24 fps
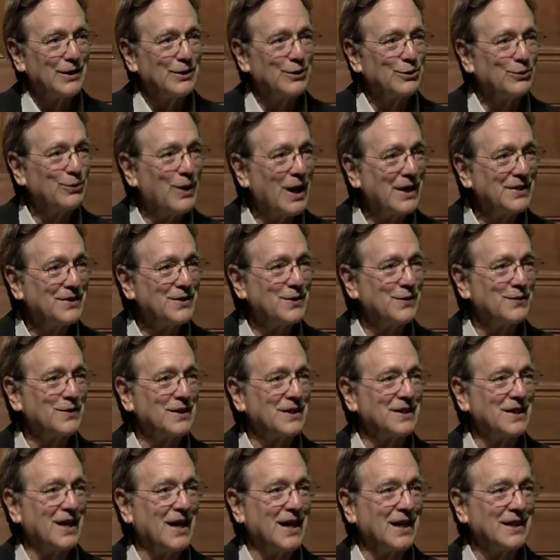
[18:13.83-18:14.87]
the rest of
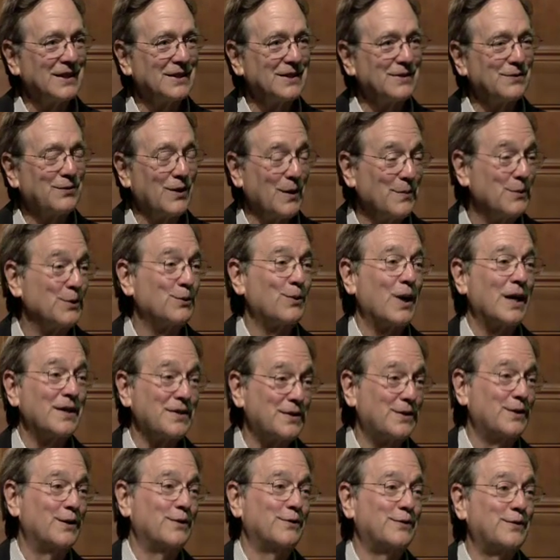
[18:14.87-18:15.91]
the text, from the
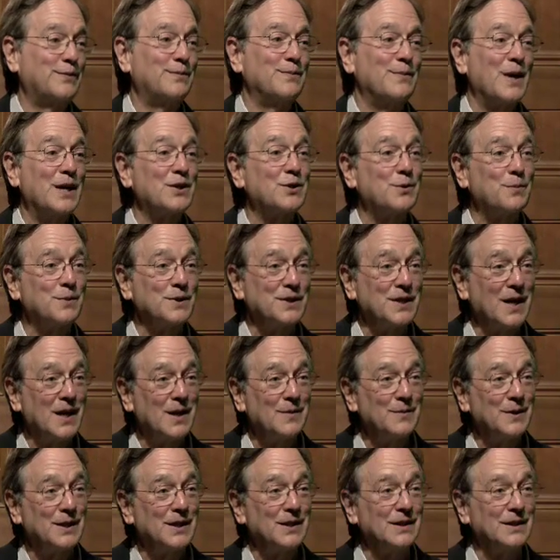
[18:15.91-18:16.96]
rest of
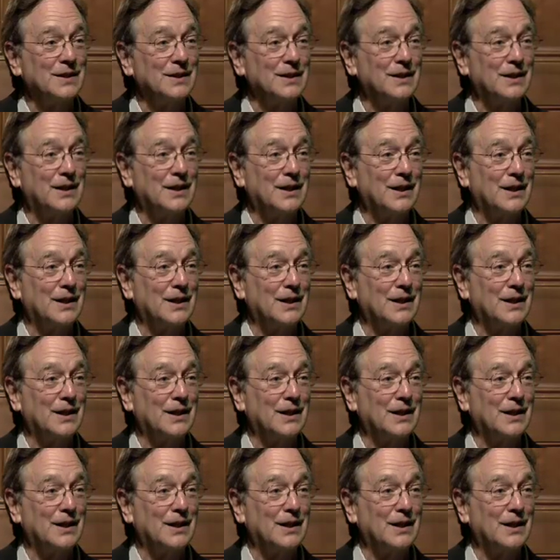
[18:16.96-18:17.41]
Mesopotamian